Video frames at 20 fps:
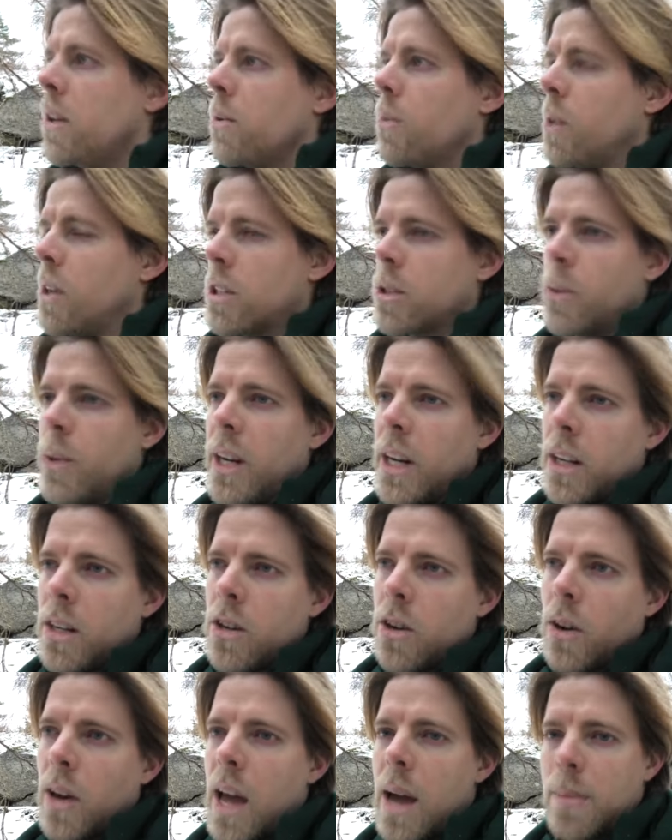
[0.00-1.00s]
will Sweden
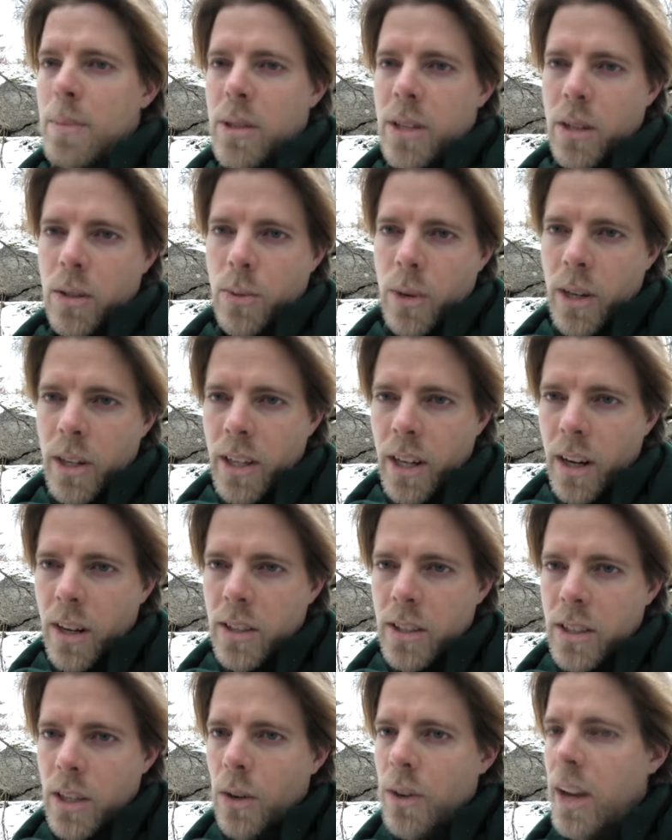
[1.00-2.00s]
collapse in 20 years?